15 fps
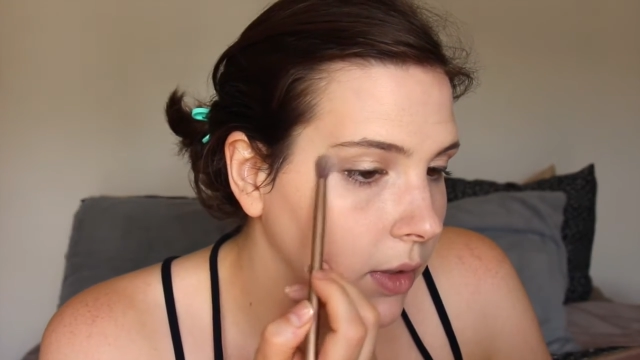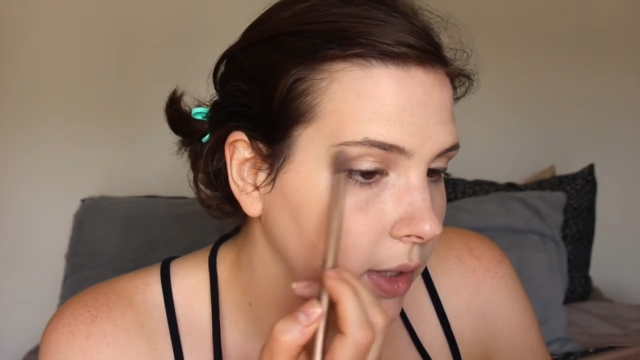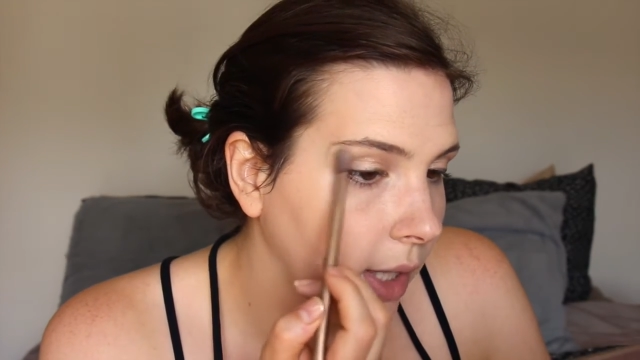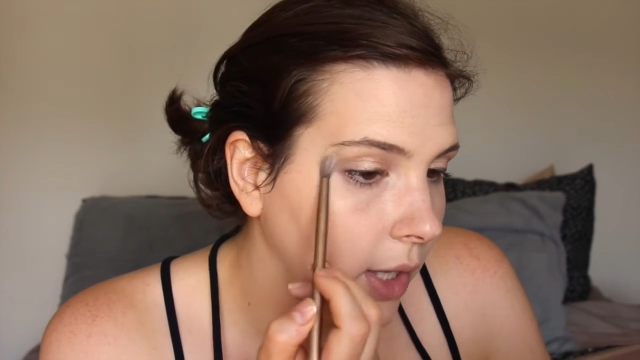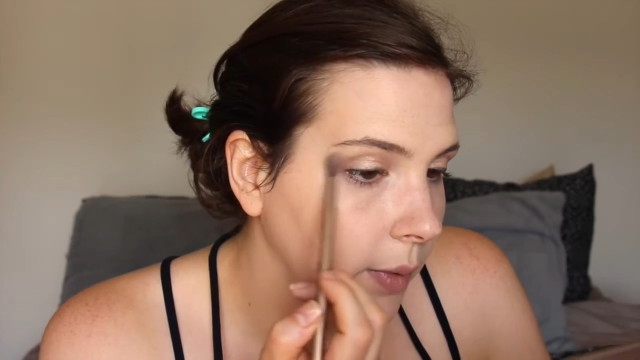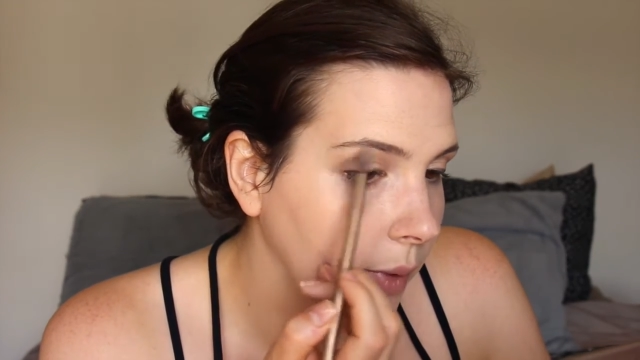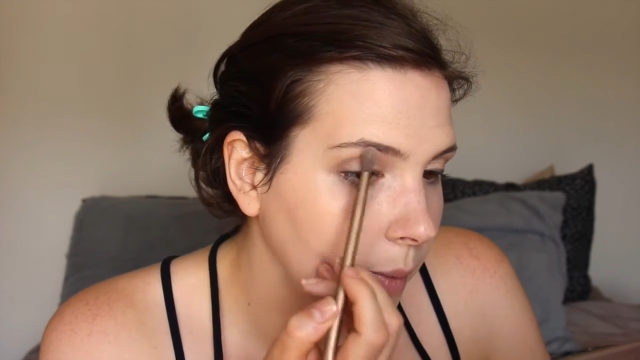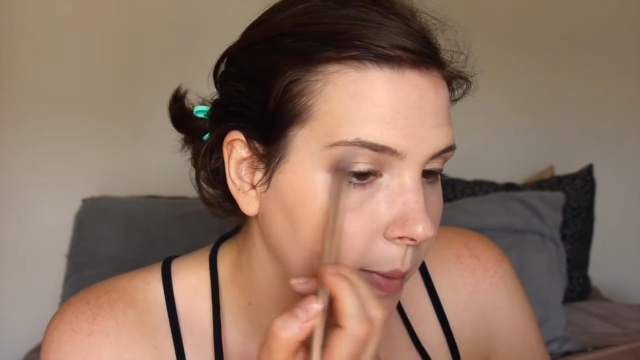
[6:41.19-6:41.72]

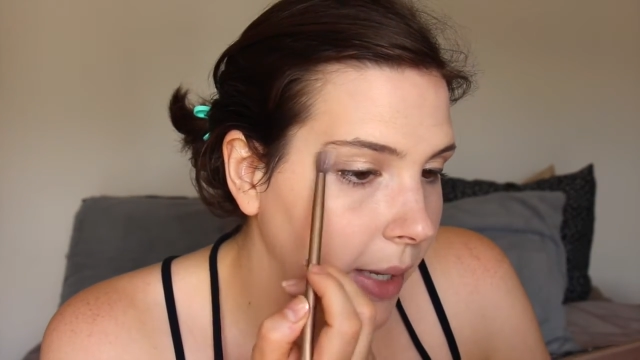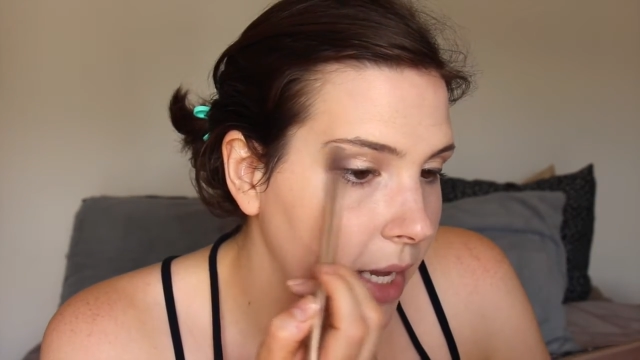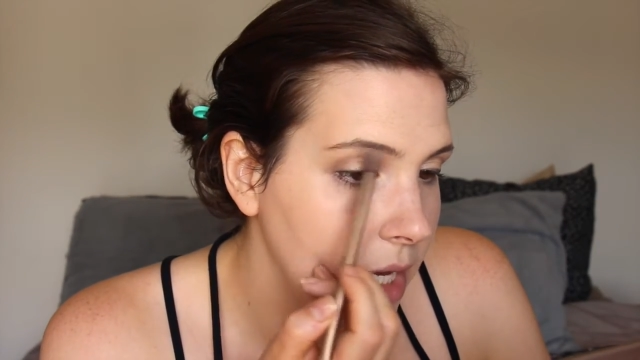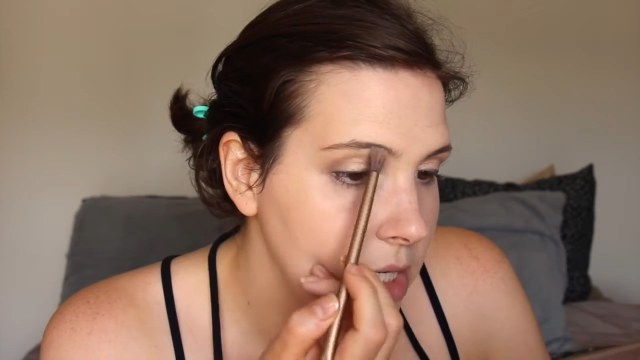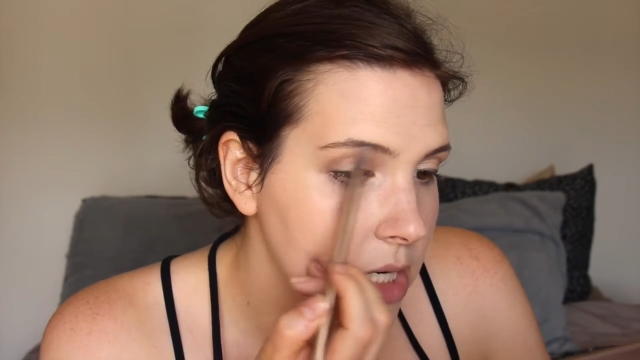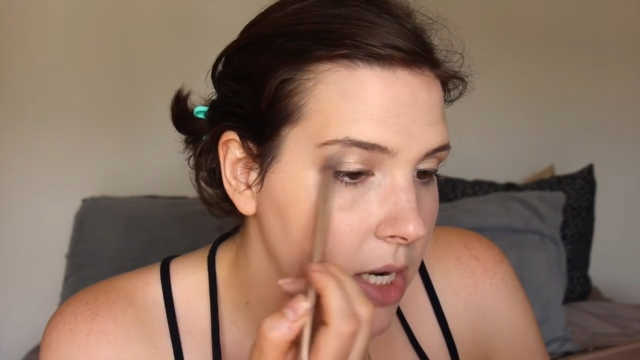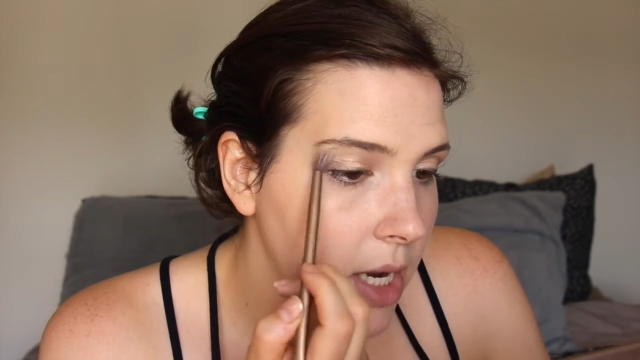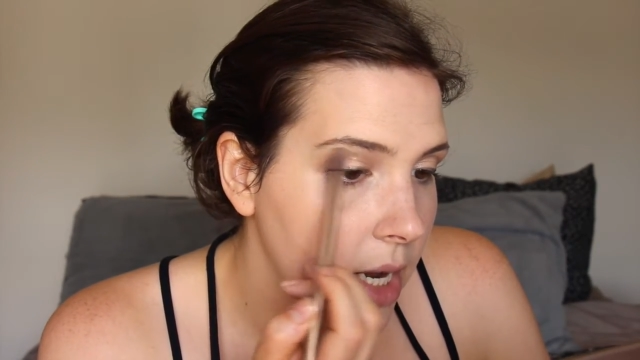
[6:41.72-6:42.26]
yellowy
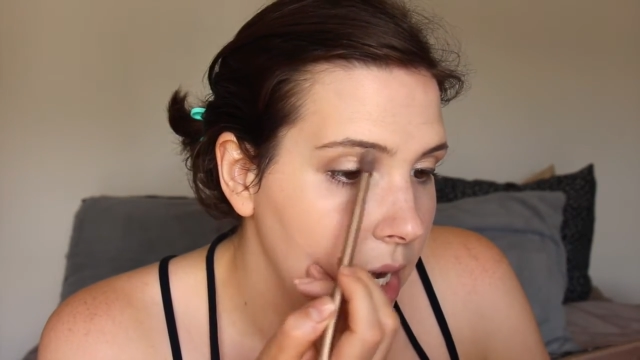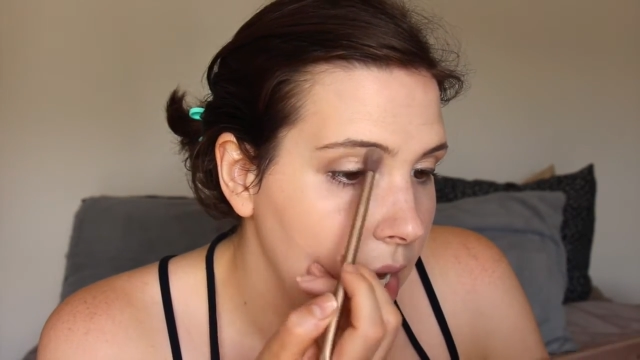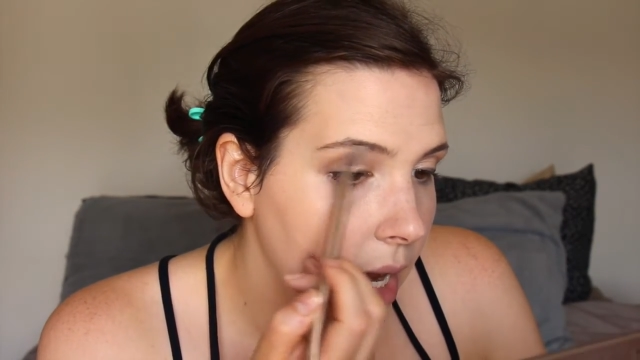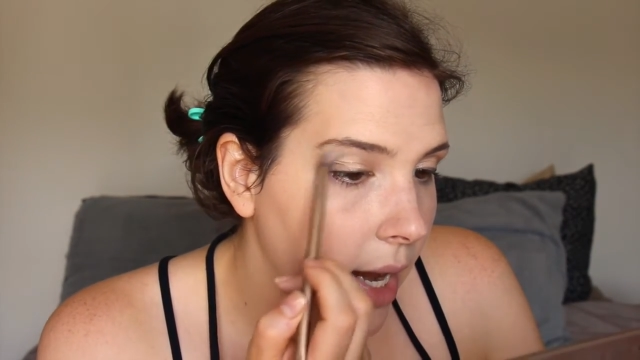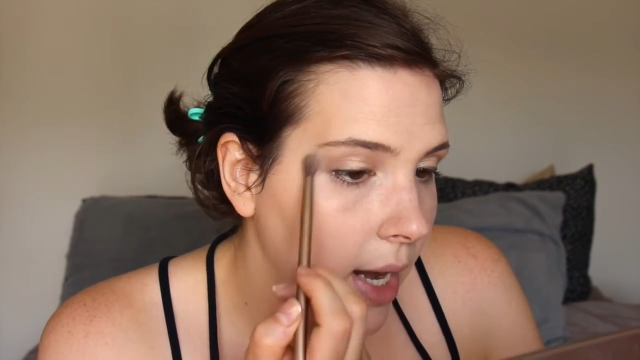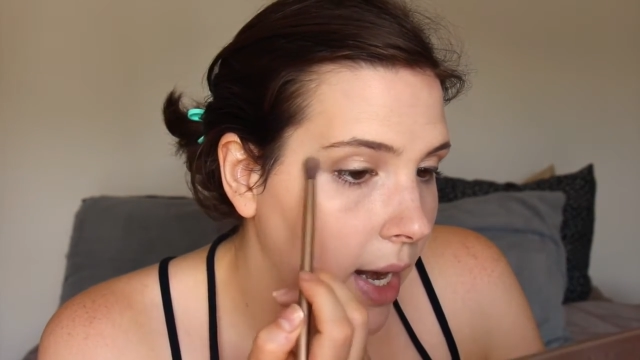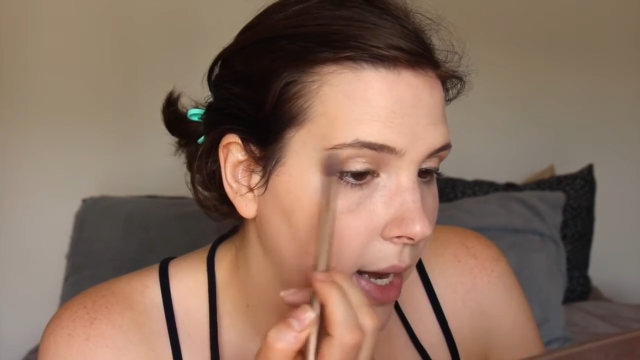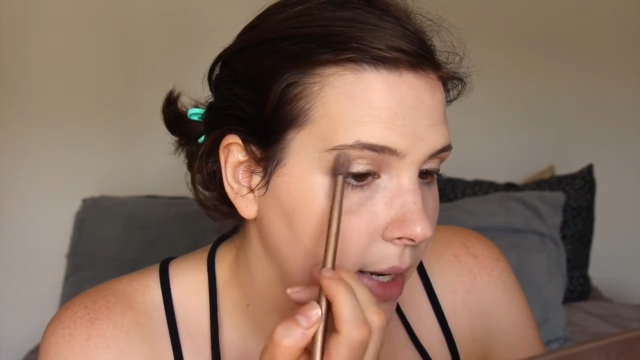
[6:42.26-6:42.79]
beige.
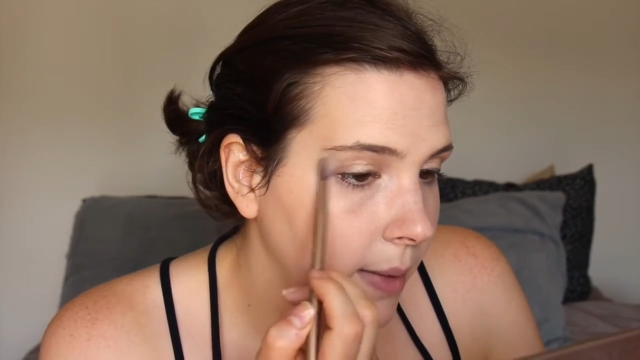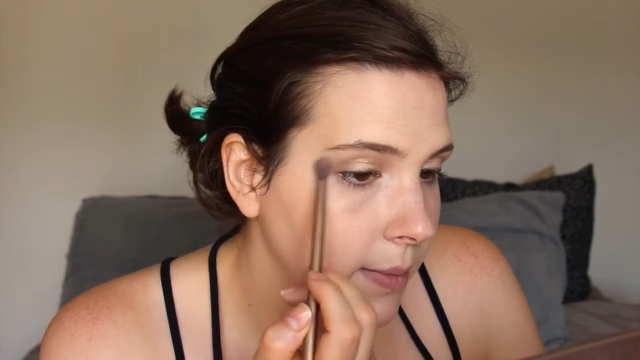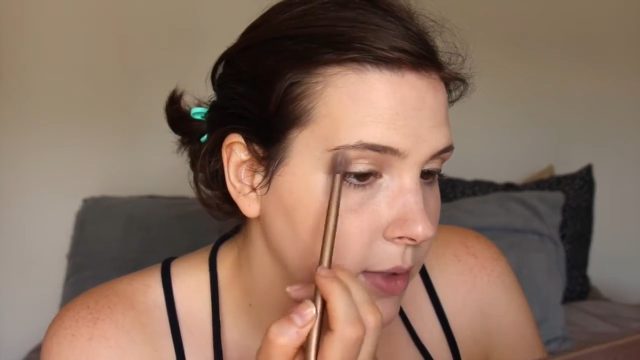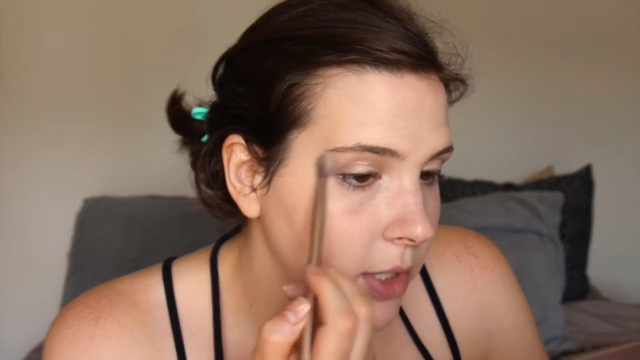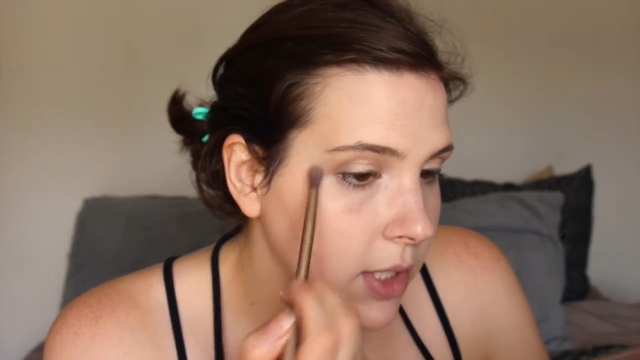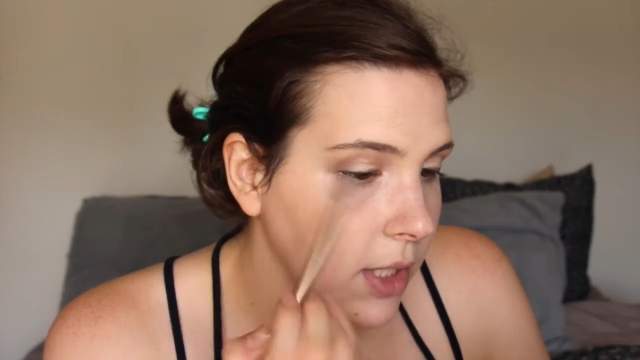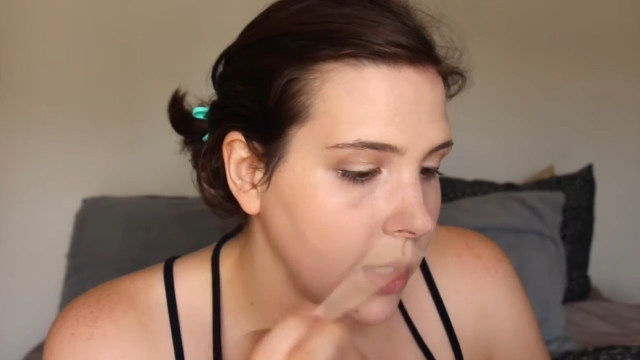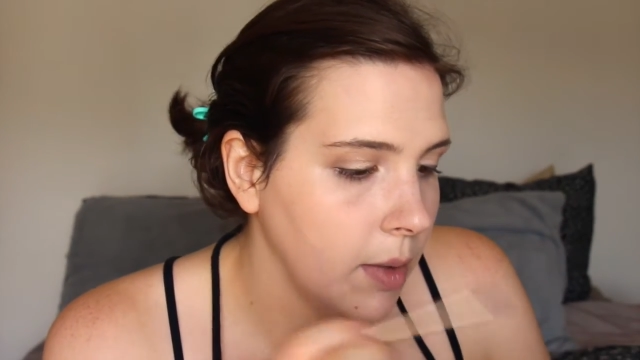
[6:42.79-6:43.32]
And I'm
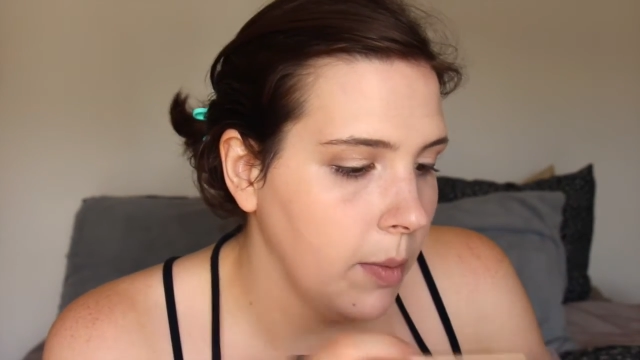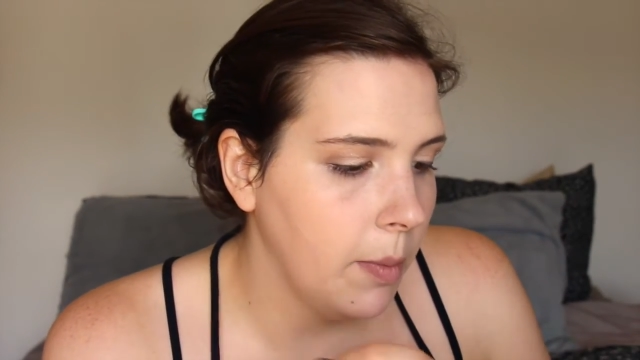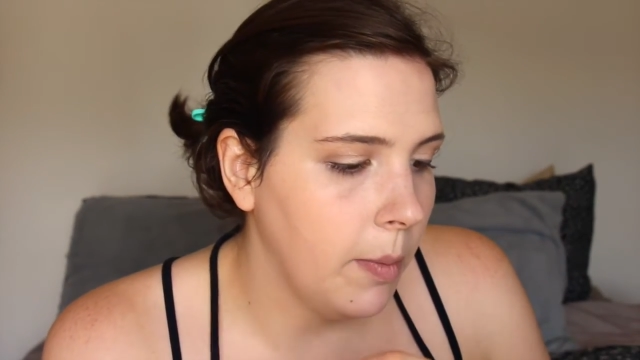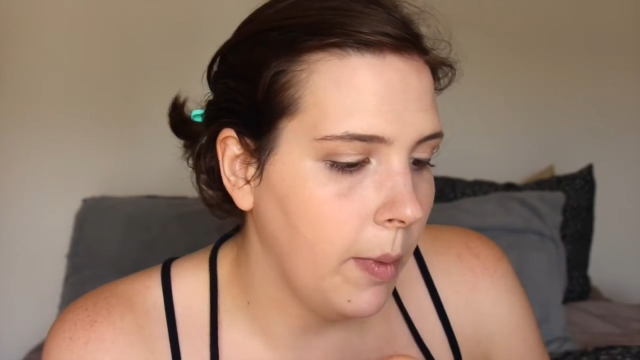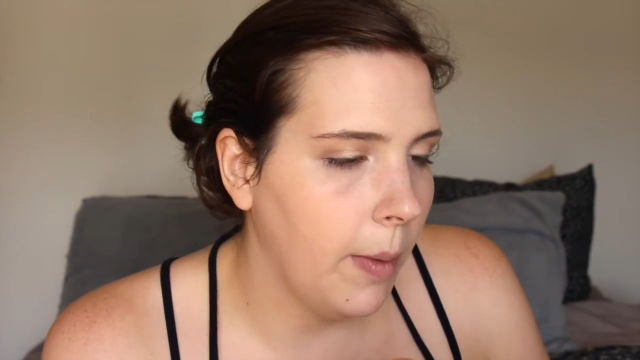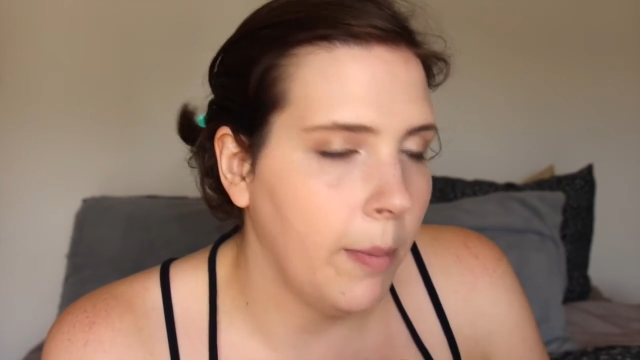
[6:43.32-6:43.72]
just going to